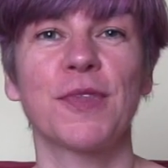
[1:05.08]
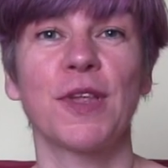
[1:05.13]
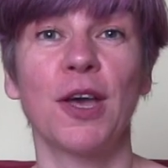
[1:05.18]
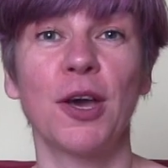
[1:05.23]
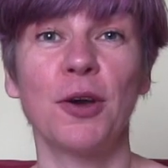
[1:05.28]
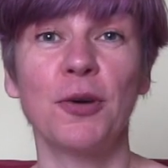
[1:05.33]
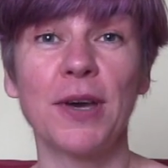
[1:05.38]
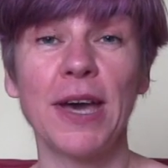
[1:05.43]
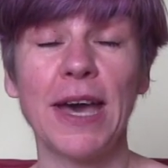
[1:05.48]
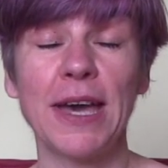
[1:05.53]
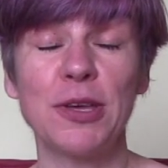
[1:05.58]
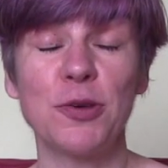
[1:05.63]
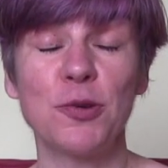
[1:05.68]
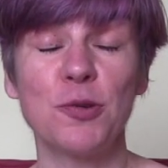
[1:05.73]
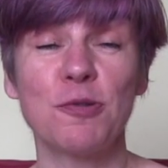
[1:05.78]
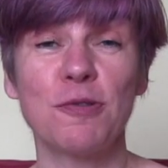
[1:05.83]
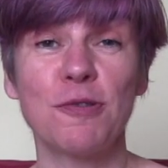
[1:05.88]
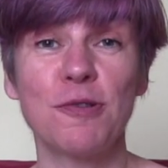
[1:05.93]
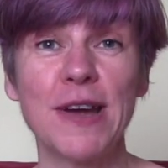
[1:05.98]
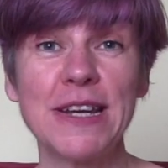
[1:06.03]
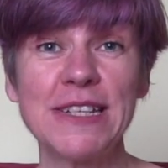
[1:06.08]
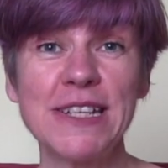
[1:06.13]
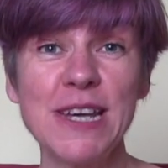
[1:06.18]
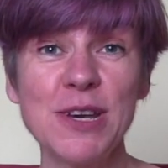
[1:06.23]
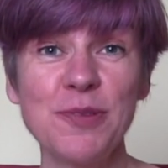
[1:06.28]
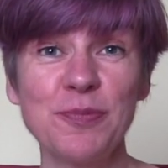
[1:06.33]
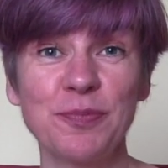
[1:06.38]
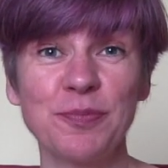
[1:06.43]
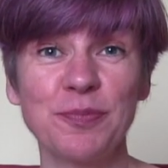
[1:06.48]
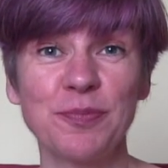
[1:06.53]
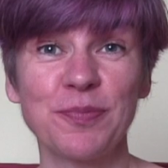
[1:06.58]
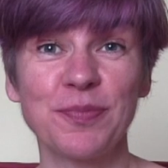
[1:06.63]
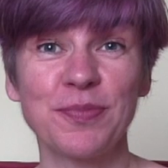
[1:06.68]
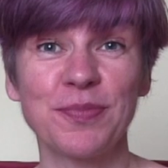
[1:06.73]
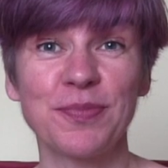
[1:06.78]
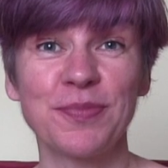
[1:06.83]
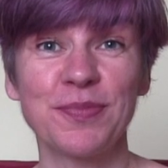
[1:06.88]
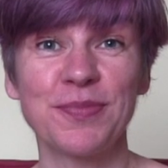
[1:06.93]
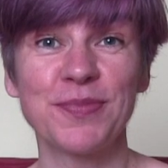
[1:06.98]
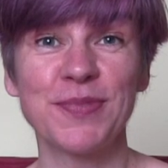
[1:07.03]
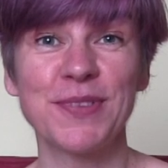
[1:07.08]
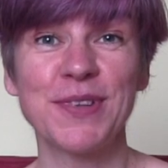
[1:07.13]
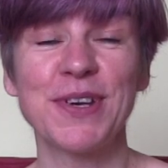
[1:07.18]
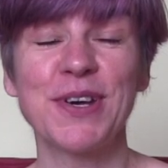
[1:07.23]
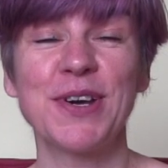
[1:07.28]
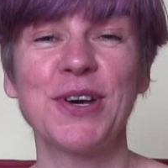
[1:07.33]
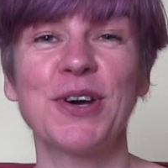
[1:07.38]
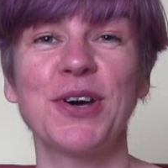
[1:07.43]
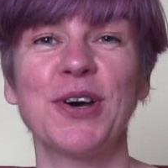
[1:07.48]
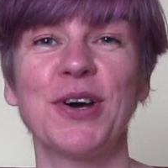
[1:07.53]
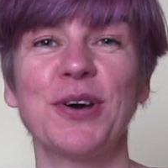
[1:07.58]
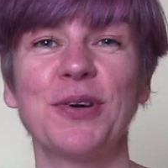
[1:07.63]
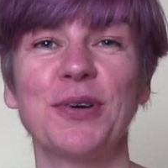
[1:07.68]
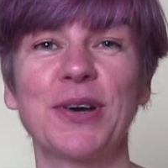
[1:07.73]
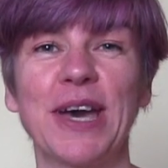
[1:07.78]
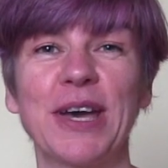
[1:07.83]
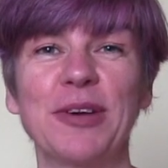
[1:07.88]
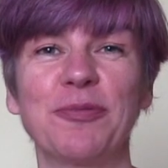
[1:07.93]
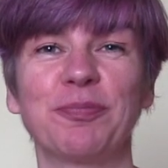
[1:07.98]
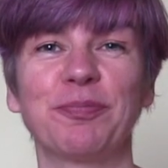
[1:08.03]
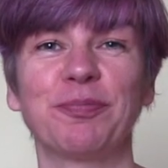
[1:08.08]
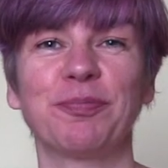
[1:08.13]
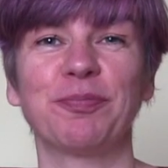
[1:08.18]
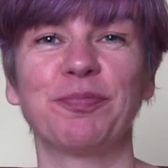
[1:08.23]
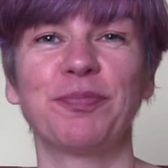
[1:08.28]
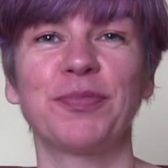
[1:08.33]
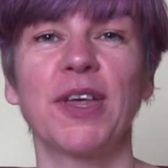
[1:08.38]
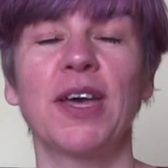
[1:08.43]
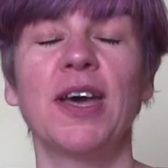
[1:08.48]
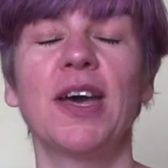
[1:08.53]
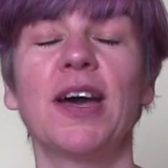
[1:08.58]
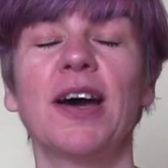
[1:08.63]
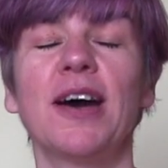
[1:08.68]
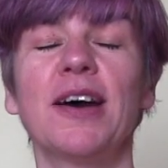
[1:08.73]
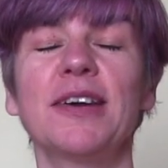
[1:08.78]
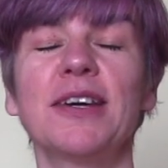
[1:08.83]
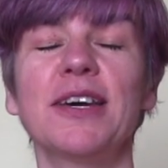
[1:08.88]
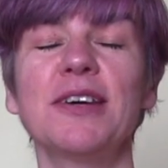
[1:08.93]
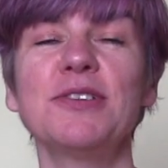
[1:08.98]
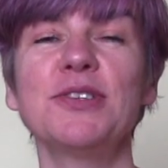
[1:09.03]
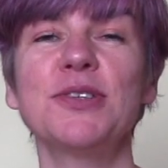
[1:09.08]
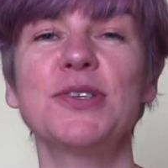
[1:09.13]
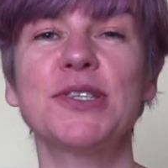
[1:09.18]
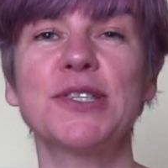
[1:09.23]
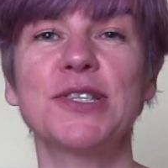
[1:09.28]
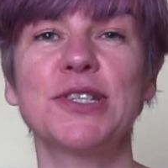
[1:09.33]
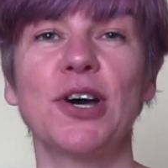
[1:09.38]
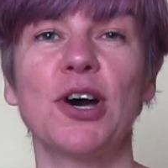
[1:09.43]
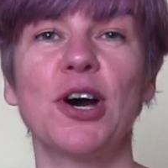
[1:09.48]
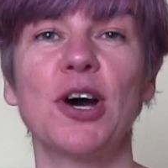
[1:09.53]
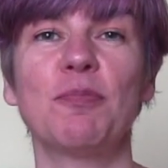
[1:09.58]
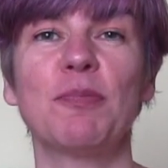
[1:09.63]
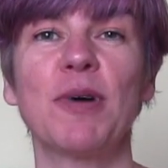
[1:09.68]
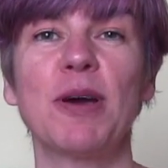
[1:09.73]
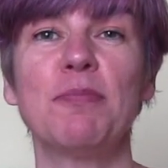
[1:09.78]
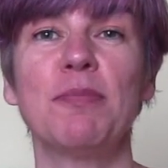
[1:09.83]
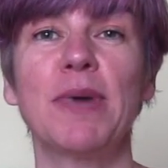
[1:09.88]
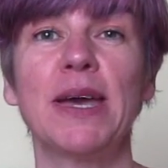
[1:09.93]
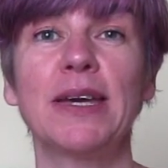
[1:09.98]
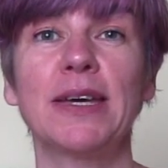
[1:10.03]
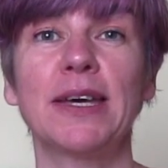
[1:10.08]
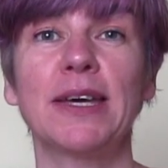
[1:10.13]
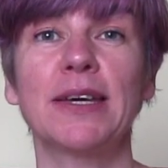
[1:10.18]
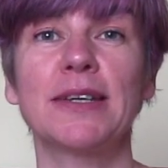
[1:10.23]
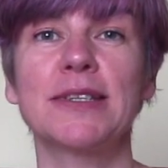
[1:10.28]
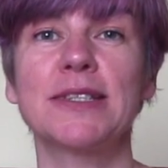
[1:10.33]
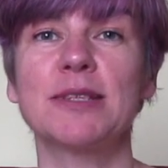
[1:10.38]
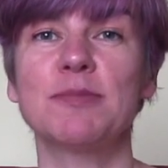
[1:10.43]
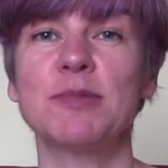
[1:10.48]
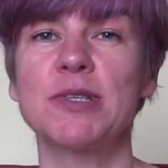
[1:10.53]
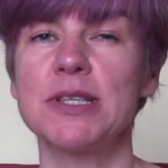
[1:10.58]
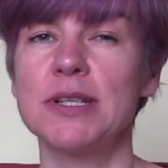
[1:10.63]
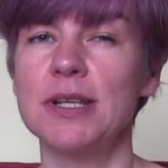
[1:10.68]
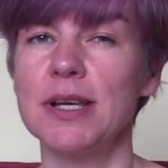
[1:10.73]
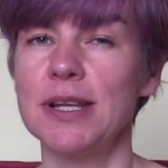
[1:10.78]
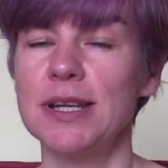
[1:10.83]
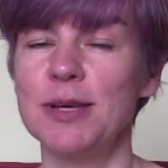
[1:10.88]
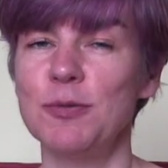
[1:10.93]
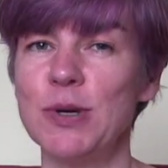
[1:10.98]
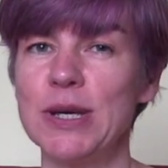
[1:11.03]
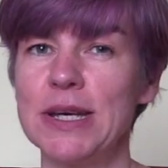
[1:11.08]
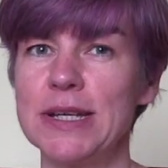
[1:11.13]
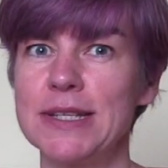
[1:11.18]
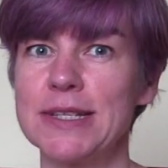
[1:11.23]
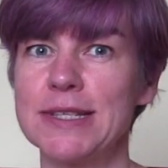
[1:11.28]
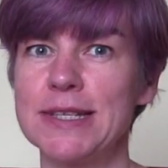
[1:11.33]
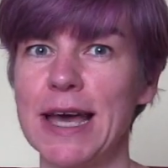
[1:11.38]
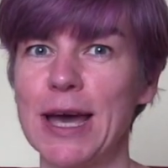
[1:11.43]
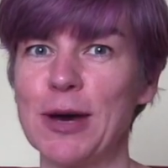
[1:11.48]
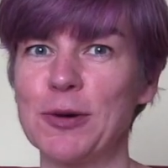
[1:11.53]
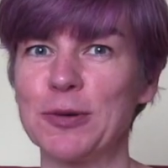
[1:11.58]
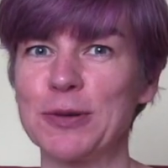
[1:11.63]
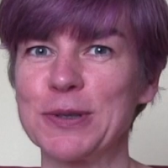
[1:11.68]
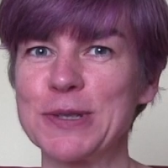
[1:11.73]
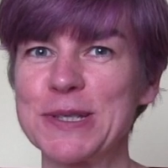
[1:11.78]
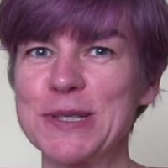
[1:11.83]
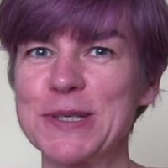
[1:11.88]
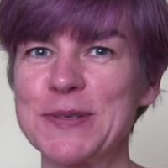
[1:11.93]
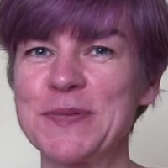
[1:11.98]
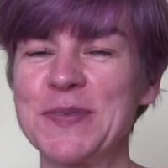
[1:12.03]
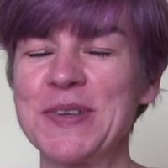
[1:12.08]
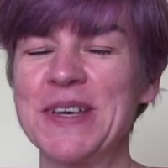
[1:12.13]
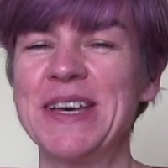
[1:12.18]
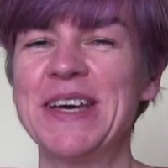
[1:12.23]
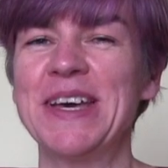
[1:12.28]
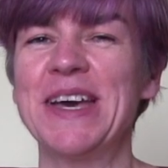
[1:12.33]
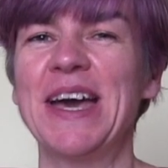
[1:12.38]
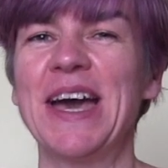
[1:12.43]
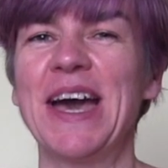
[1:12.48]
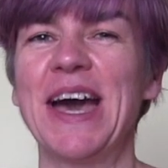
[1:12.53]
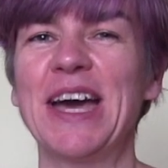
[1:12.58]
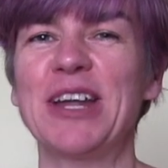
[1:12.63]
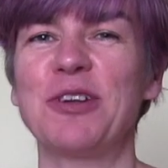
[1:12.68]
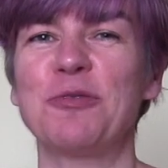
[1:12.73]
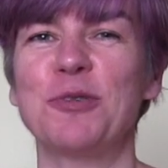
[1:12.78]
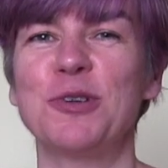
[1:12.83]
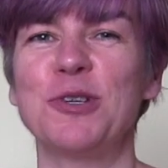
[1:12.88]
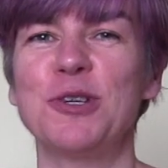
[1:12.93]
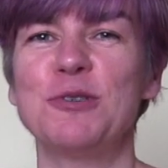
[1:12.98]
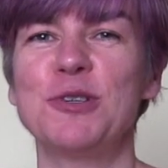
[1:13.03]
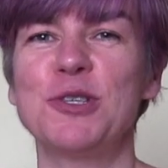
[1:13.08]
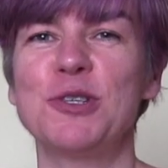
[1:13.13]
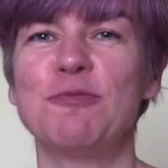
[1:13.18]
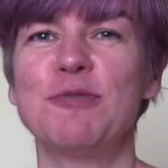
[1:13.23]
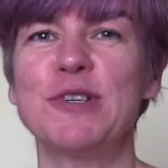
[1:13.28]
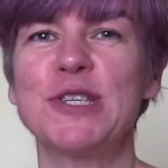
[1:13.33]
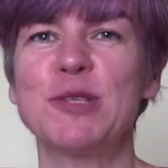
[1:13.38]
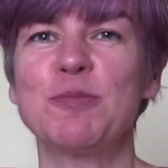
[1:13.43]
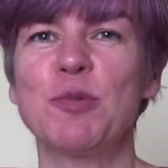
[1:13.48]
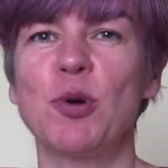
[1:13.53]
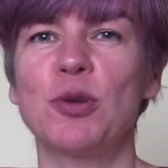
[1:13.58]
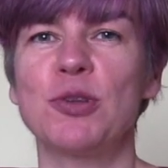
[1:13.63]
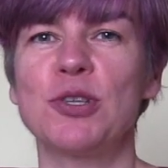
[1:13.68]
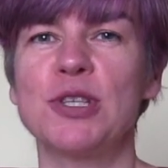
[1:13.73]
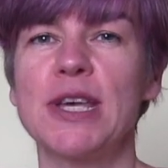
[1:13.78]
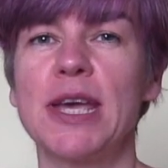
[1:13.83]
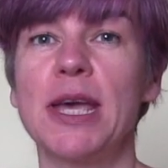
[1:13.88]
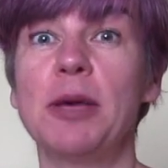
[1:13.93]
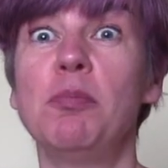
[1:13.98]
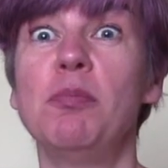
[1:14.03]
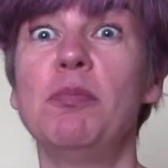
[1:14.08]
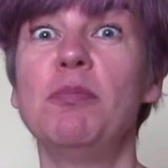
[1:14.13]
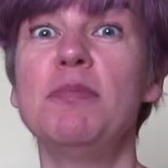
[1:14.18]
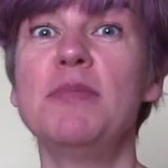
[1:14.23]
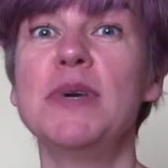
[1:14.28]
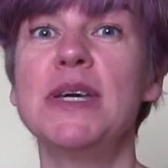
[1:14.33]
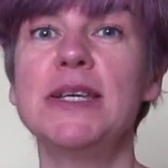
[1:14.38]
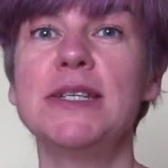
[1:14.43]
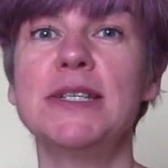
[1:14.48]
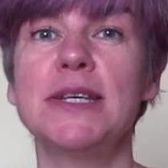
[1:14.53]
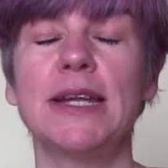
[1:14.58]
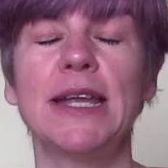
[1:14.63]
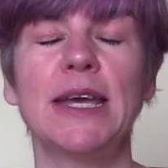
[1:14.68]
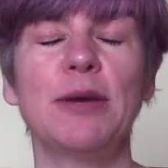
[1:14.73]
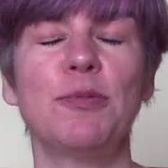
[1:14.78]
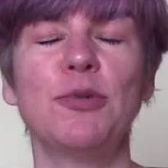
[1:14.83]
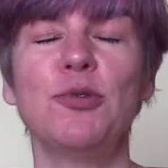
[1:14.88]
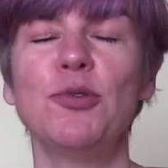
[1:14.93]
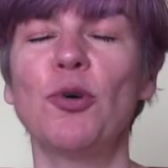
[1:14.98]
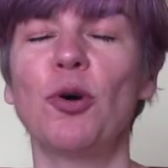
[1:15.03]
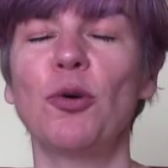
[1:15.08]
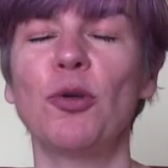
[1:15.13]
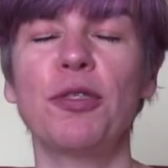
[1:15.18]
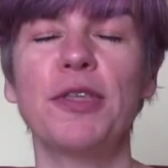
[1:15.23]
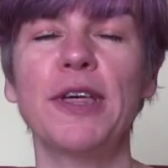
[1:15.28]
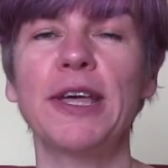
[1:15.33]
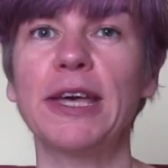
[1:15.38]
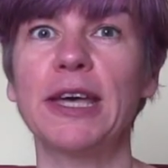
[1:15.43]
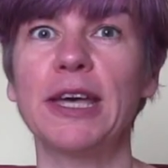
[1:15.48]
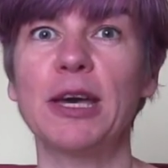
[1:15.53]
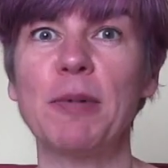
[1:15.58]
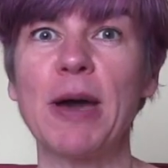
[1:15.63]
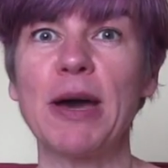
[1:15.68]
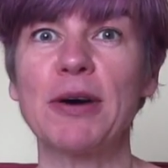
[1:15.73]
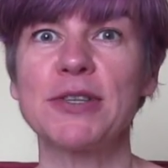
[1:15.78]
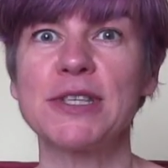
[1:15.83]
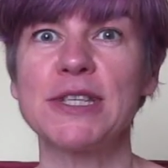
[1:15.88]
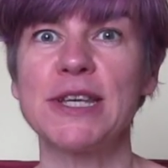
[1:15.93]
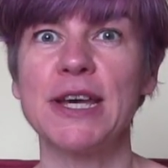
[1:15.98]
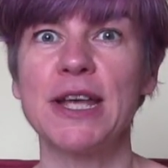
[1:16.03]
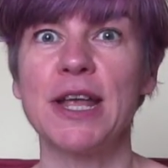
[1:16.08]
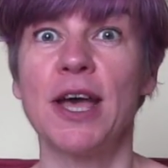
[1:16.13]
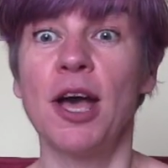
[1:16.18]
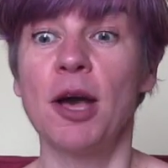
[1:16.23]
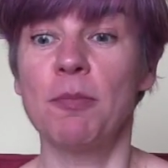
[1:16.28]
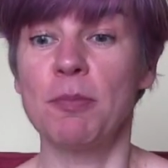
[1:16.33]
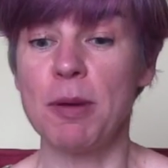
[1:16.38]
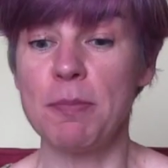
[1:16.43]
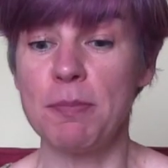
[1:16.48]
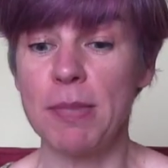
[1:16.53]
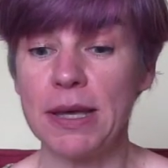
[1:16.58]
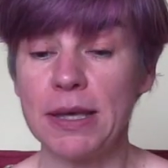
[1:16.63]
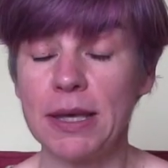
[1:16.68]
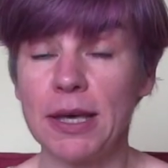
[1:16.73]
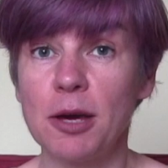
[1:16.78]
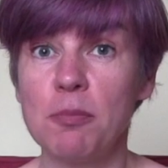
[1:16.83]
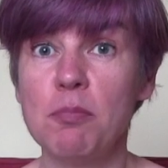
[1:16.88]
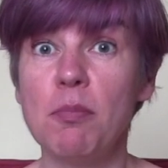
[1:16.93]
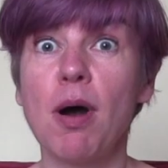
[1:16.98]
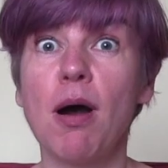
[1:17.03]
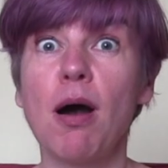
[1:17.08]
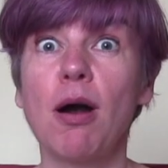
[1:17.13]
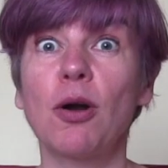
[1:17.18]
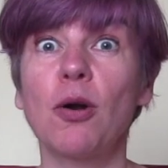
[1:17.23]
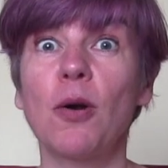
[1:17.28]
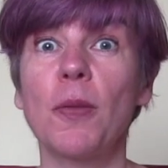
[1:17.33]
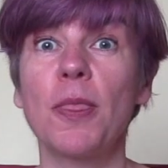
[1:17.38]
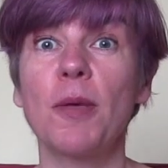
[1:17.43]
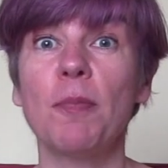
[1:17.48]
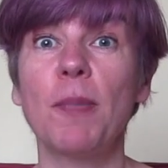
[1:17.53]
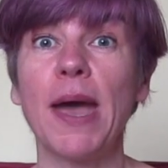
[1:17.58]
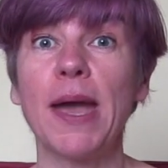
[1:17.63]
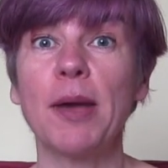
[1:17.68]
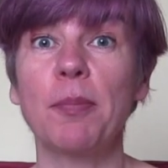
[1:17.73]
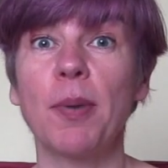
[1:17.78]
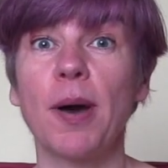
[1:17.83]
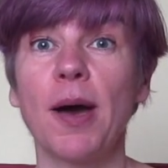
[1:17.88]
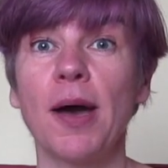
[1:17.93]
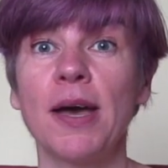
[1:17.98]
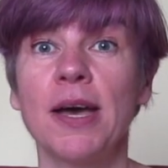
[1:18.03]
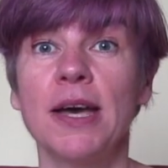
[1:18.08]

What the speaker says: Okay, you all ready? Okay, I'm going to start by making some slightly weird sounds, and I want you to respond immediately, not thinking about it, by making a mark on the paper